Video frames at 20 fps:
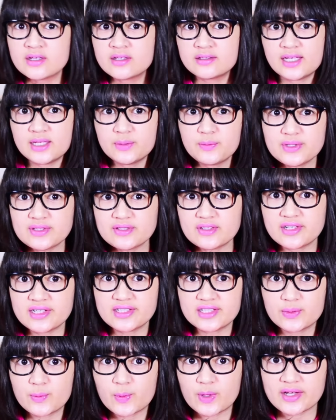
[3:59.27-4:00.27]
that was the
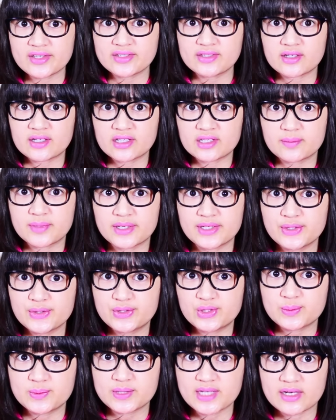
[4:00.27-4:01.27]
reason why I started my
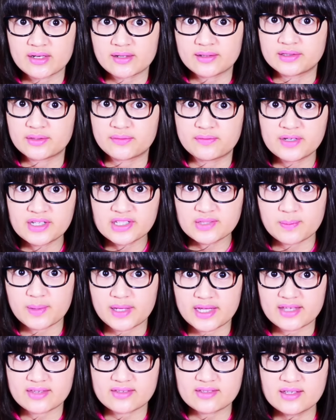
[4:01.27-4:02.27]
YouTube channel in the first
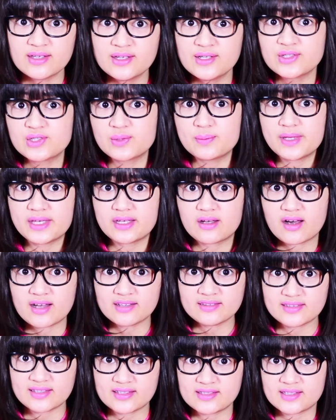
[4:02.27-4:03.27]
place to make
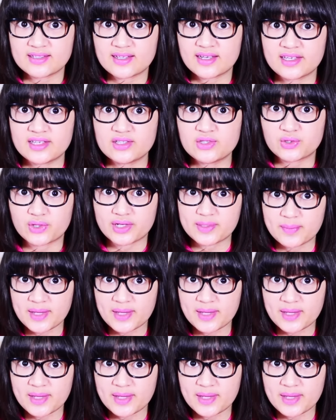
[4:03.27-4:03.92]
content that I enjoy